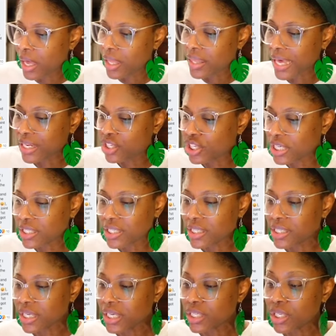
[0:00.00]
They just
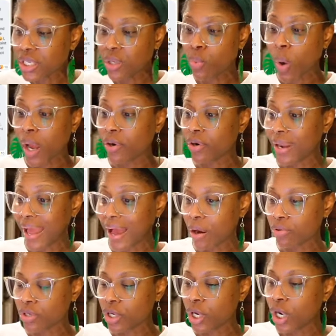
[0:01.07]
as easily wandered
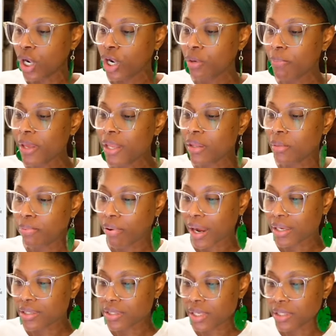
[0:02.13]
out. Hurt me in the
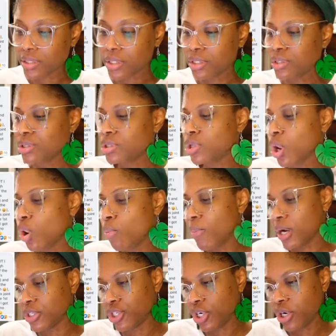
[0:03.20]
process. So
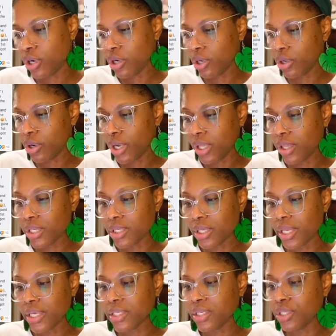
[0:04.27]
much hurt learning this
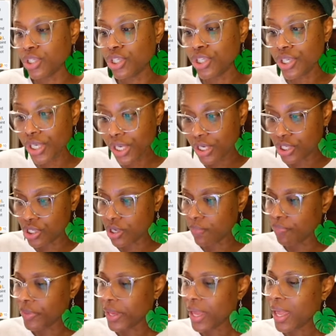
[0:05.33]
lesson. Sheesh.
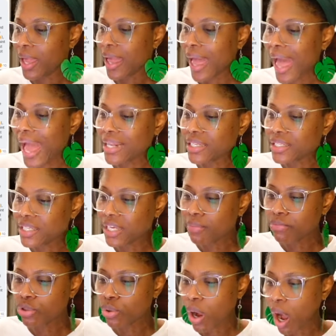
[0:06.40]
And
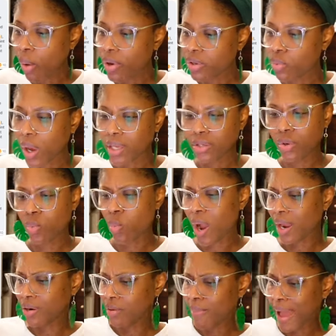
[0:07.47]
seem to always want to
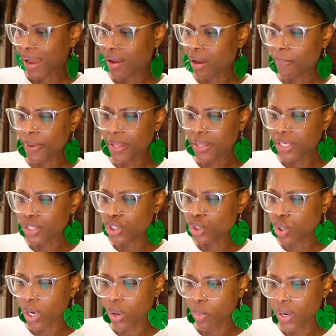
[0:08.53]
wander back up in this
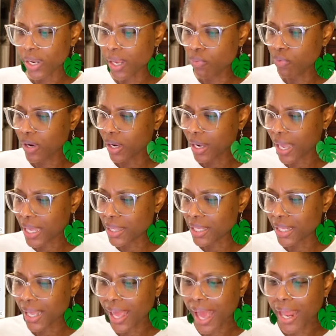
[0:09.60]
joint when they realize that
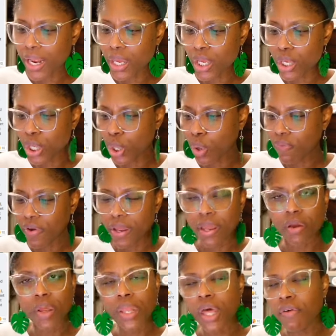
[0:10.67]
they had it good over
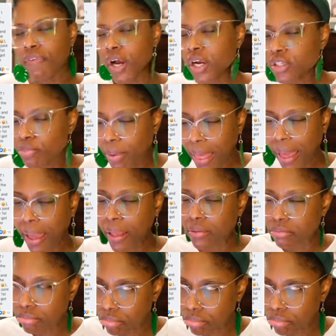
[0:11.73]
here in the first place.